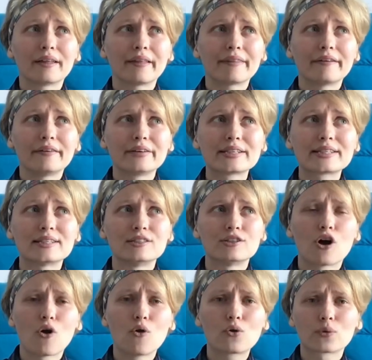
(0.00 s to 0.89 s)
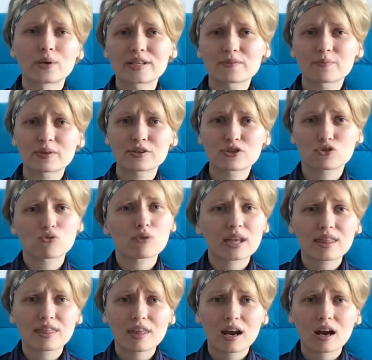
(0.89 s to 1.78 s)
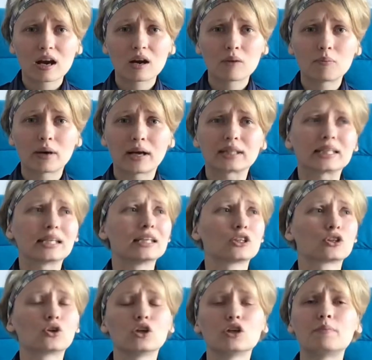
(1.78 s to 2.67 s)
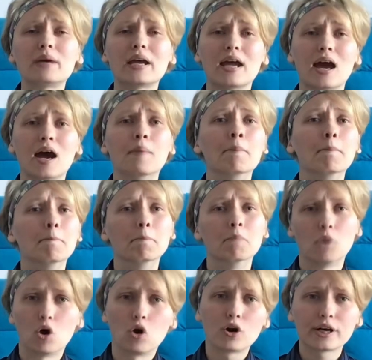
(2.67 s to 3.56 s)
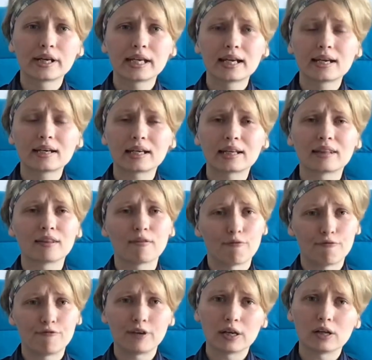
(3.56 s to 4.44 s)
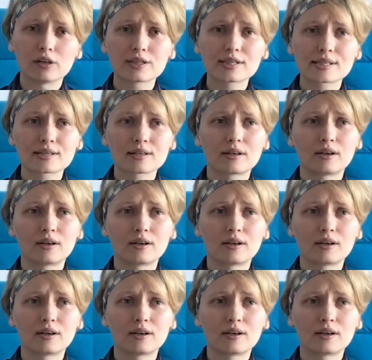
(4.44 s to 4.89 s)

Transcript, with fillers: there is no Christmas tree there but it could be a morning in the fields